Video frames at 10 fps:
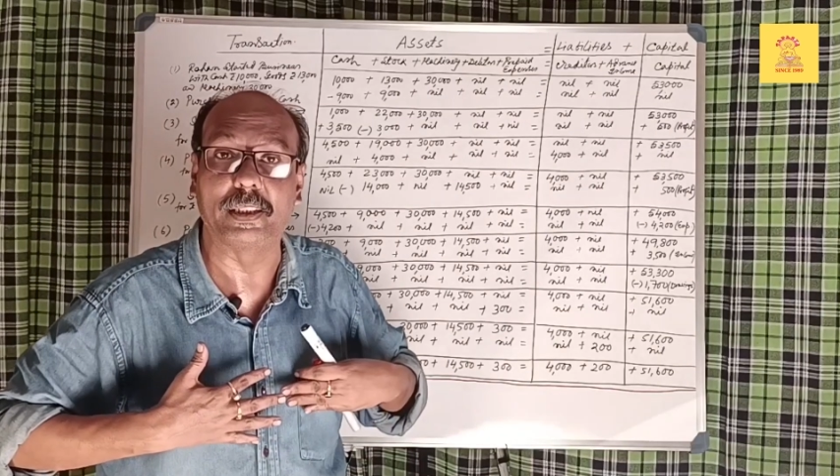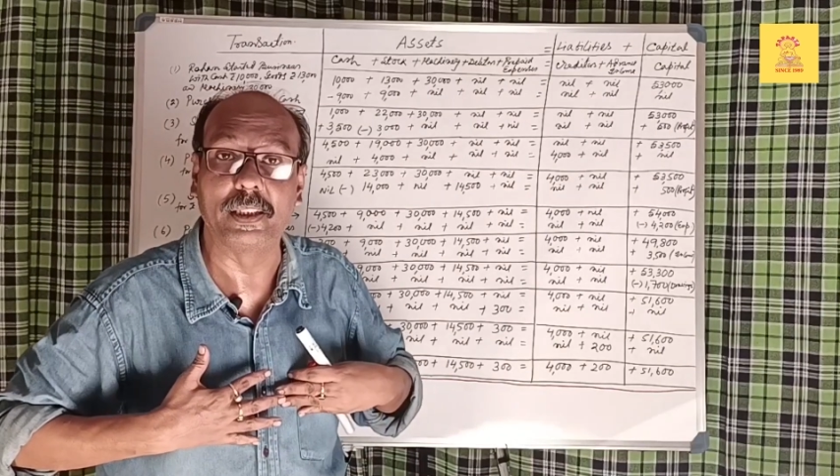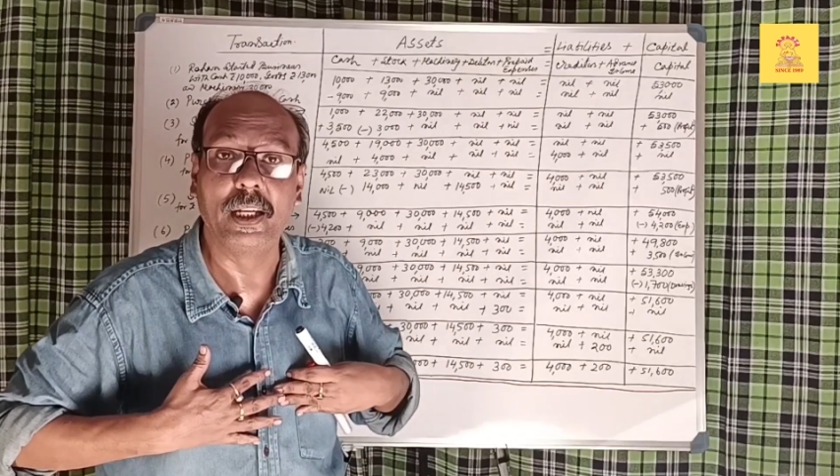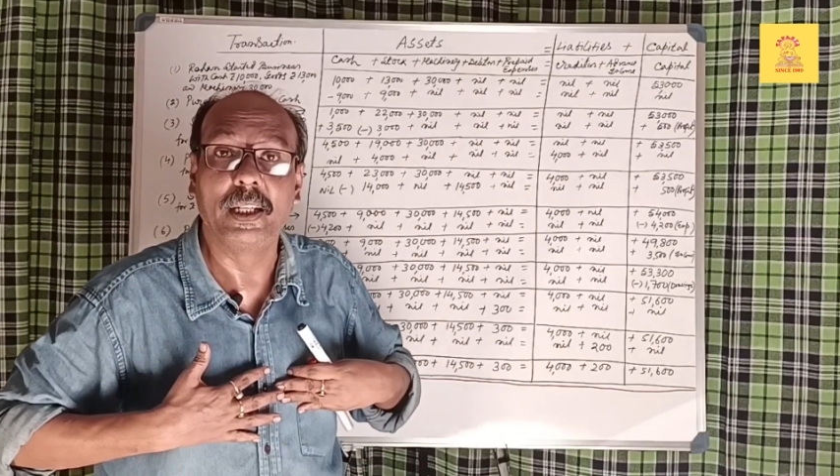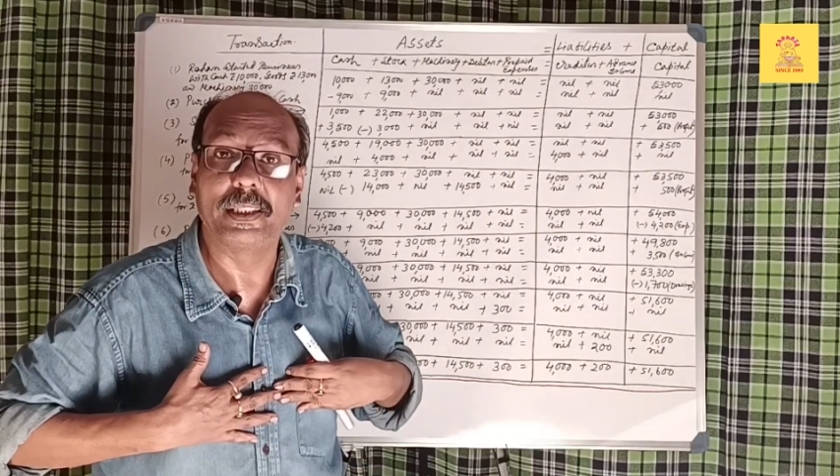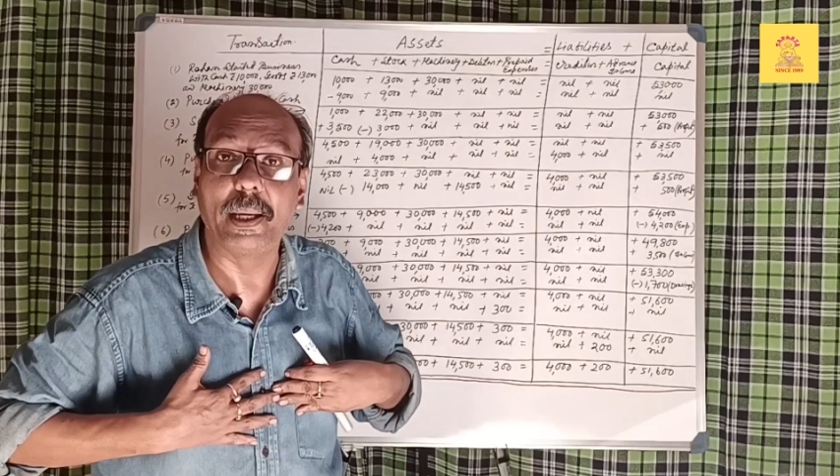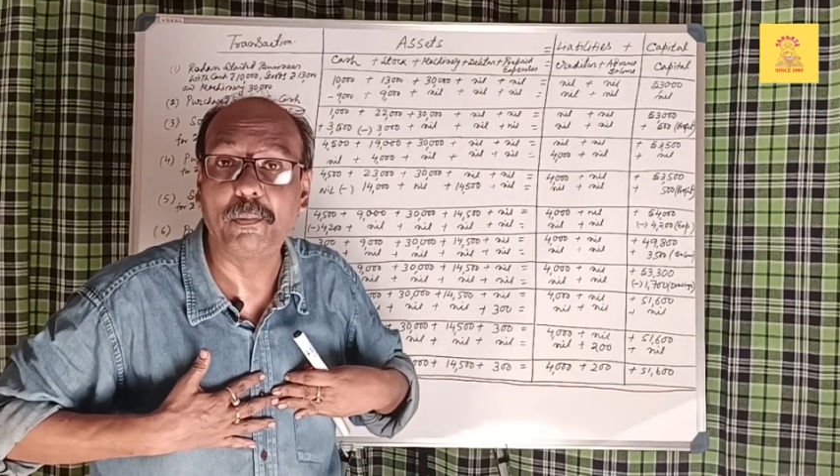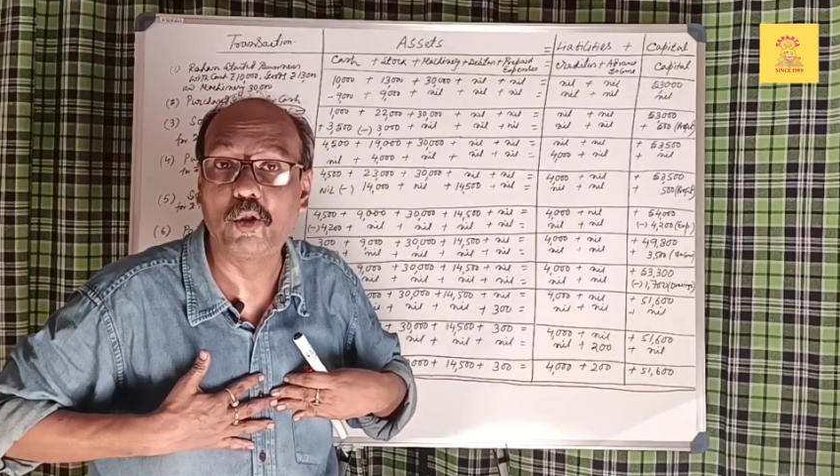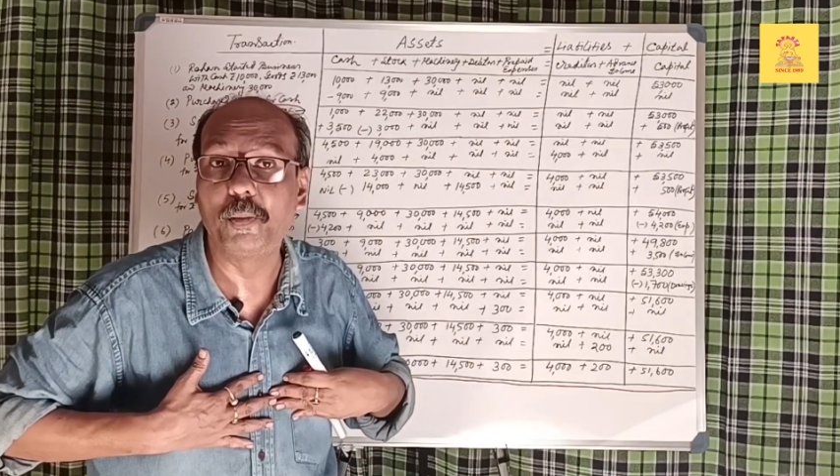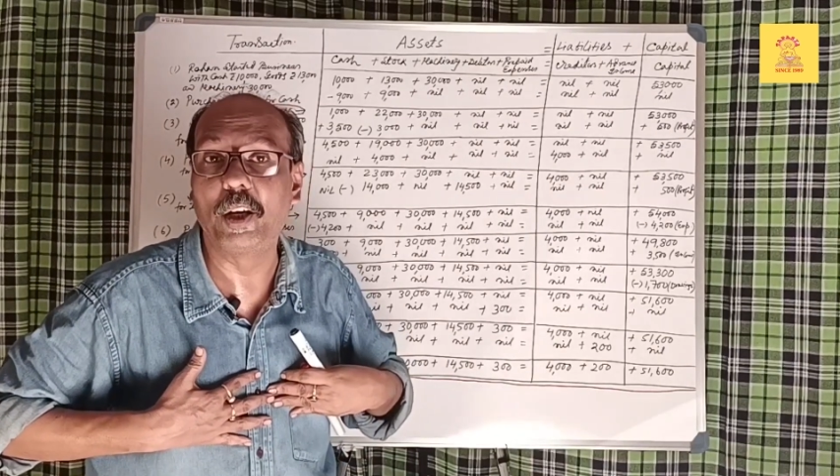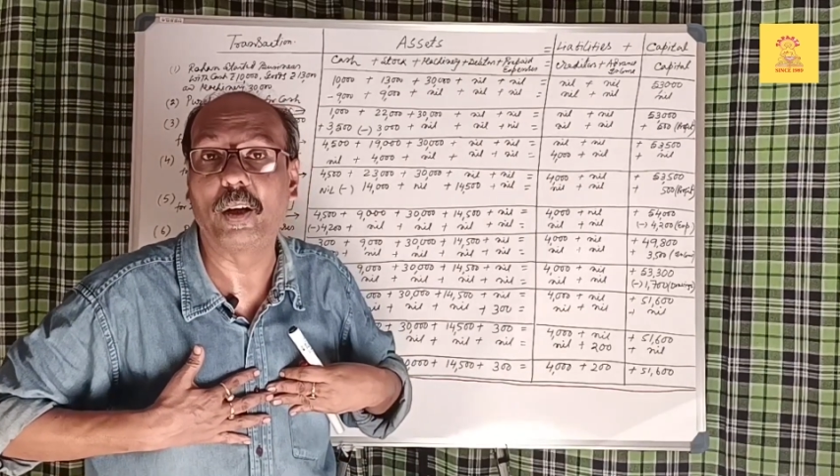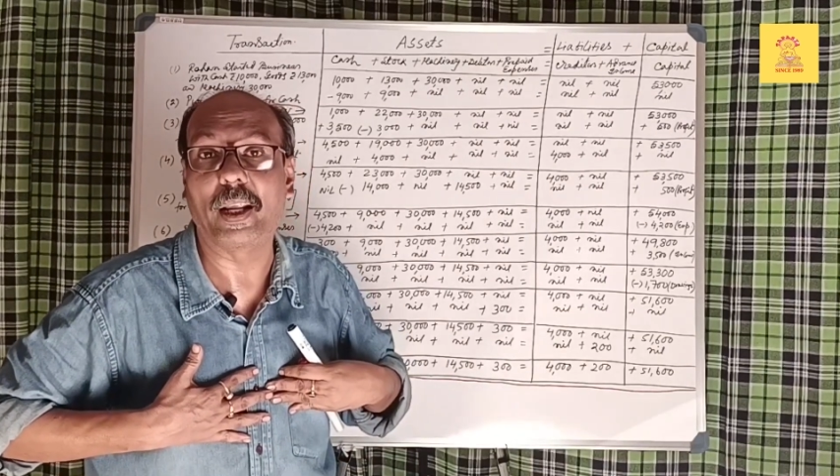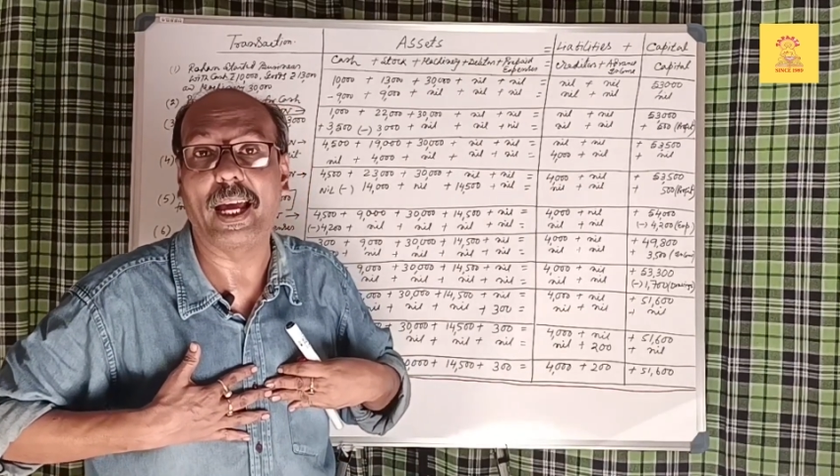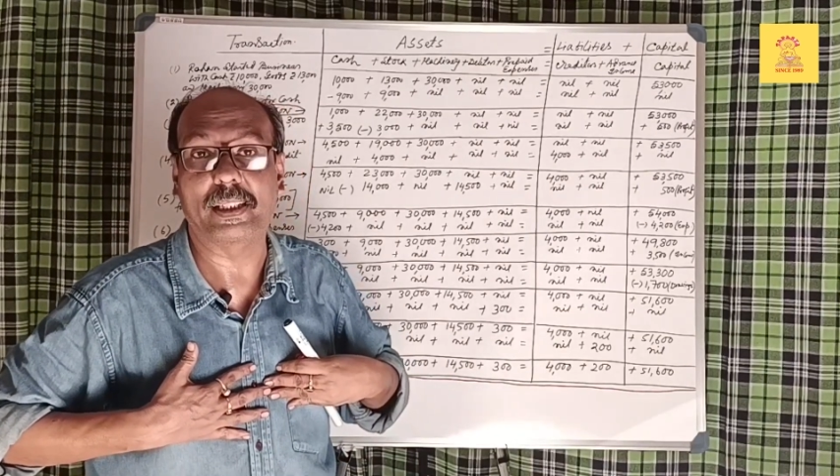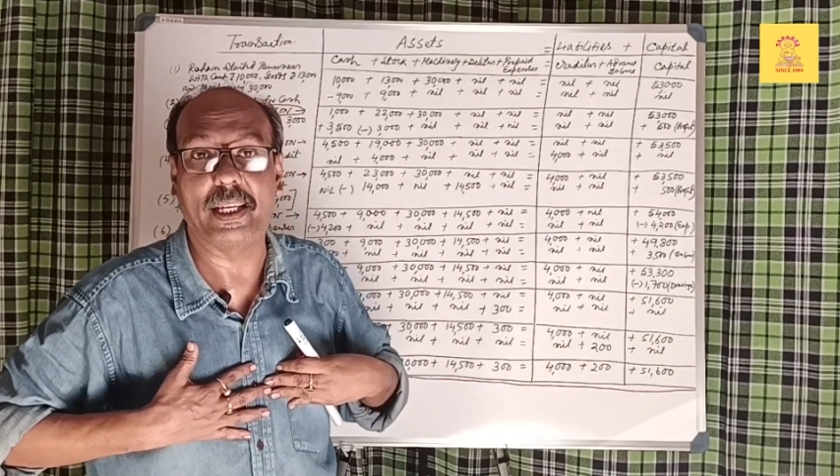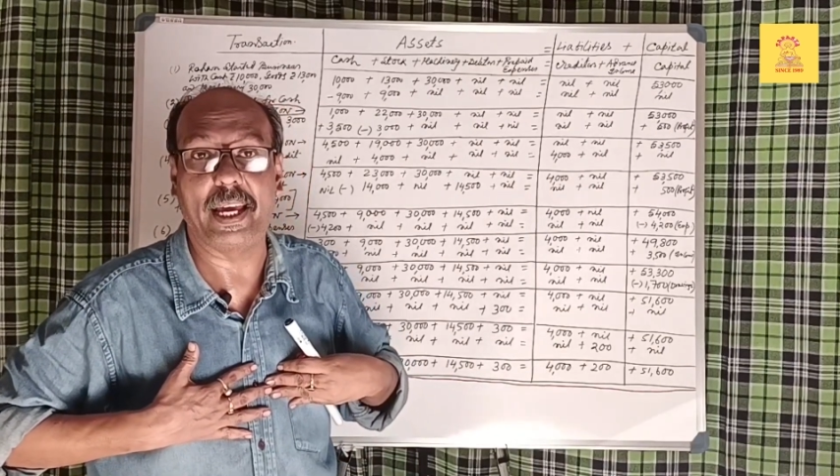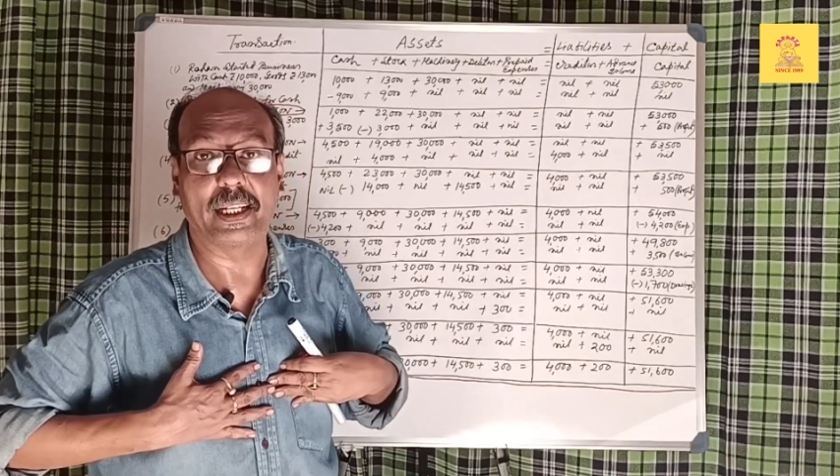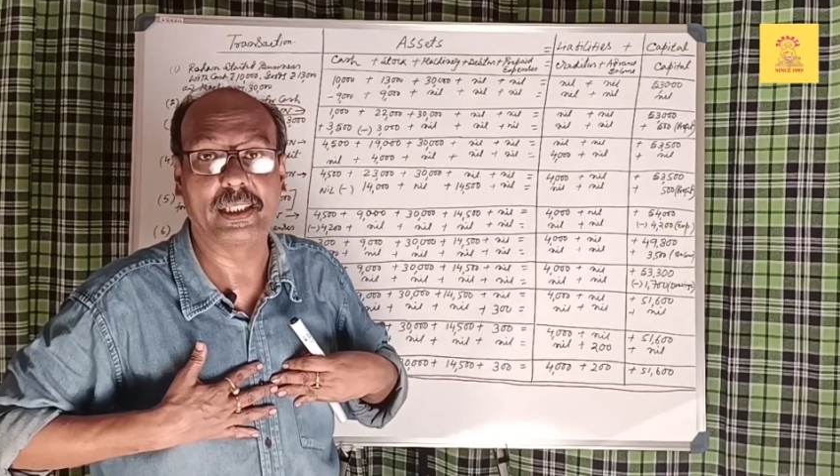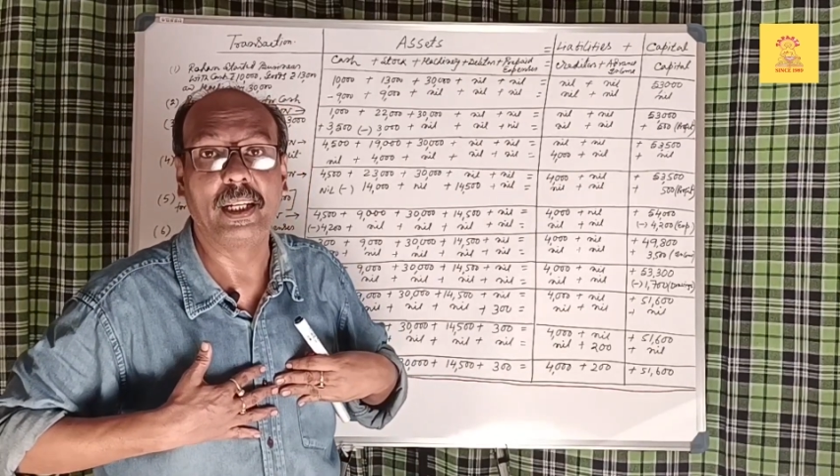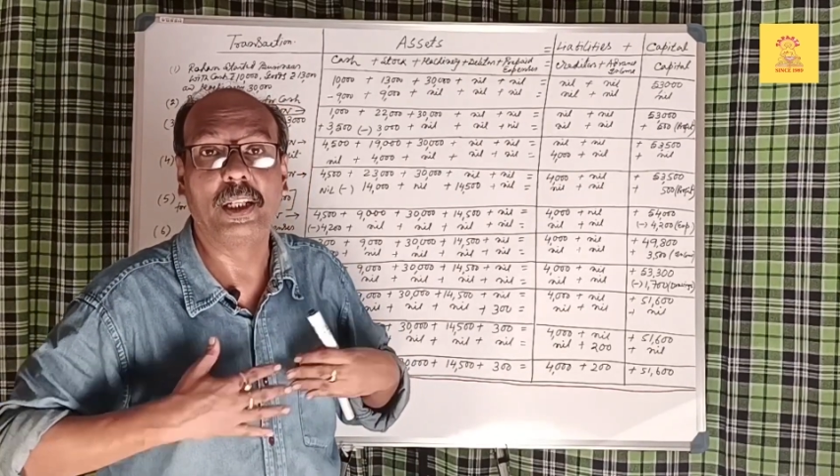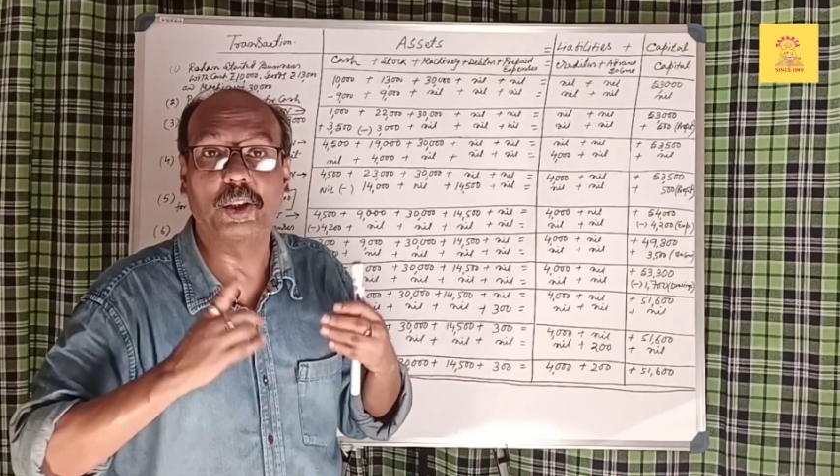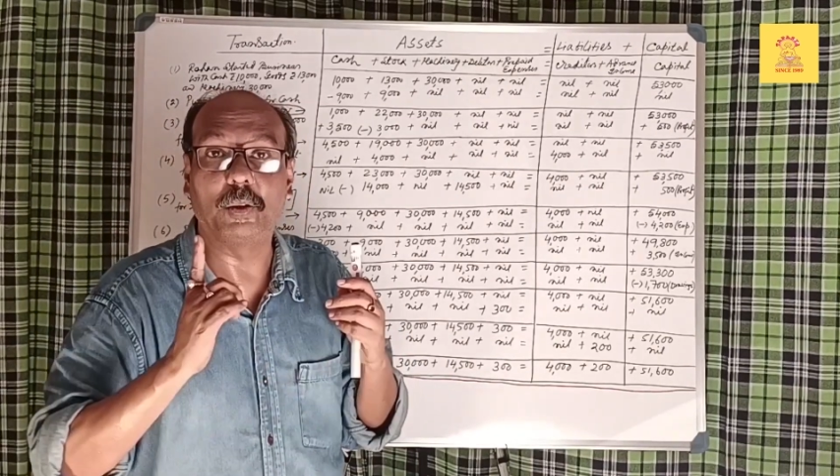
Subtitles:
is seem to be your assets.